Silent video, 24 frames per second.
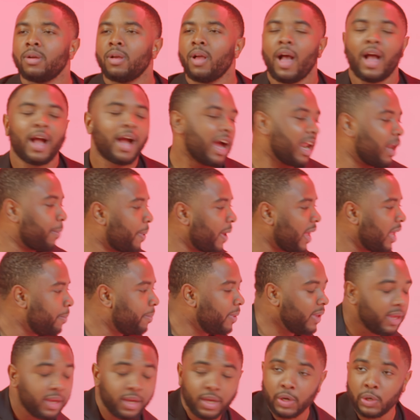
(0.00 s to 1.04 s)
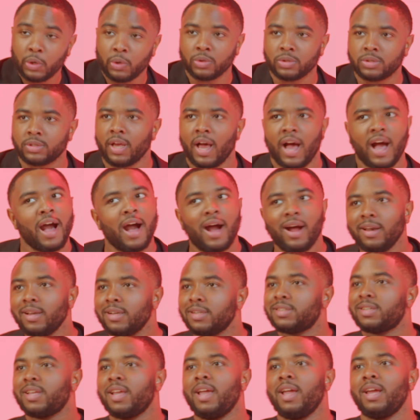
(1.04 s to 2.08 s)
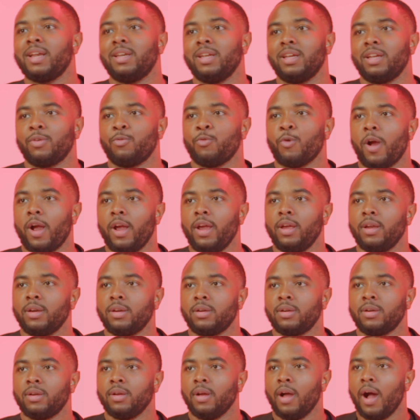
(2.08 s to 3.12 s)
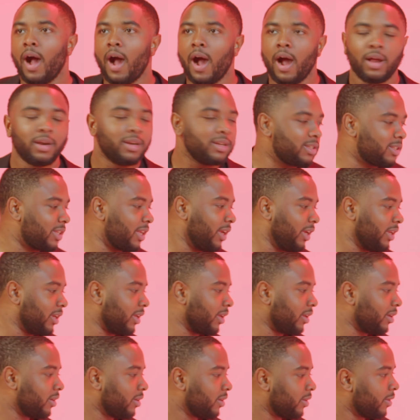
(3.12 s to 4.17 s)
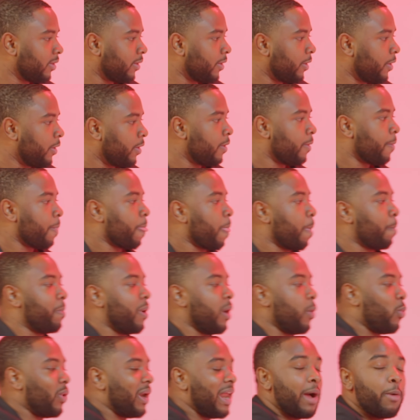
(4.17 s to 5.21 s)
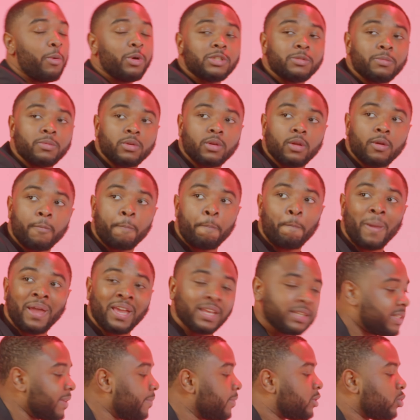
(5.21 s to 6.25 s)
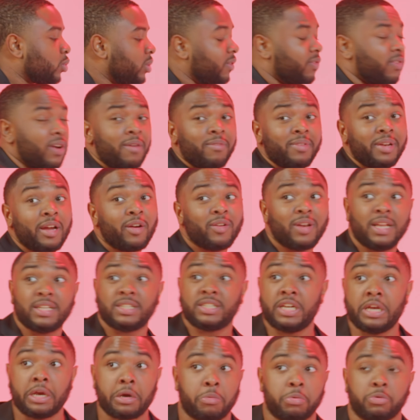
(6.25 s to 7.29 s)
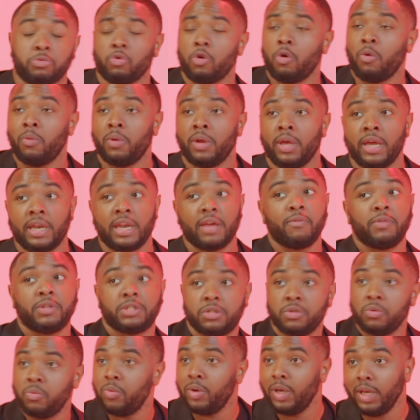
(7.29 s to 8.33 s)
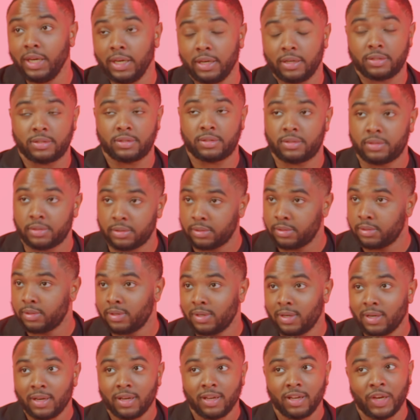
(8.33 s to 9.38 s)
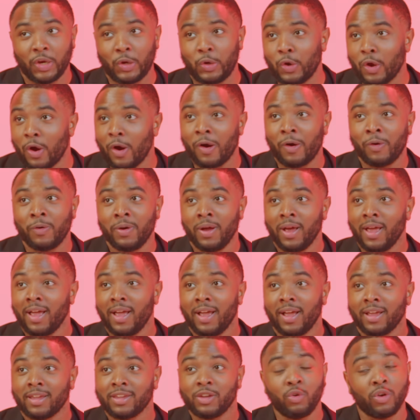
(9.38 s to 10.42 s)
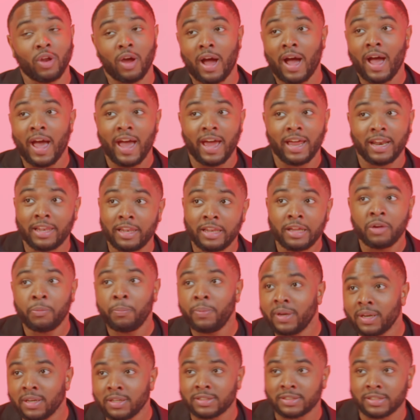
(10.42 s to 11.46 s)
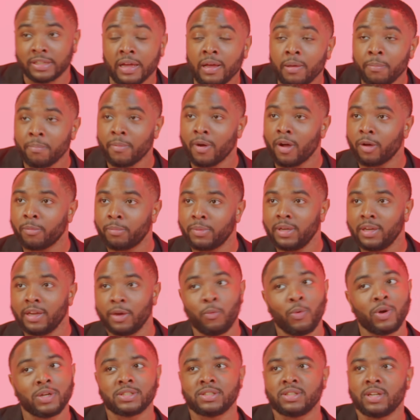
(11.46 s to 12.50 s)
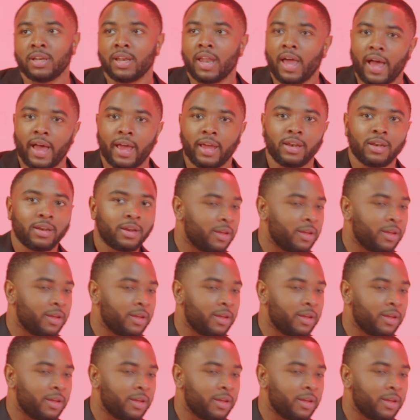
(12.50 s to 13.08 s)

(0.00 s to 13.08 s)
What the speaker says: I gotta pay bills. I understand it, right? I understand it. But when I was making 725 an hour, that check was rolling in every 2 weeks. You know, I had a little bit of the slum on me. It wasn't a lot.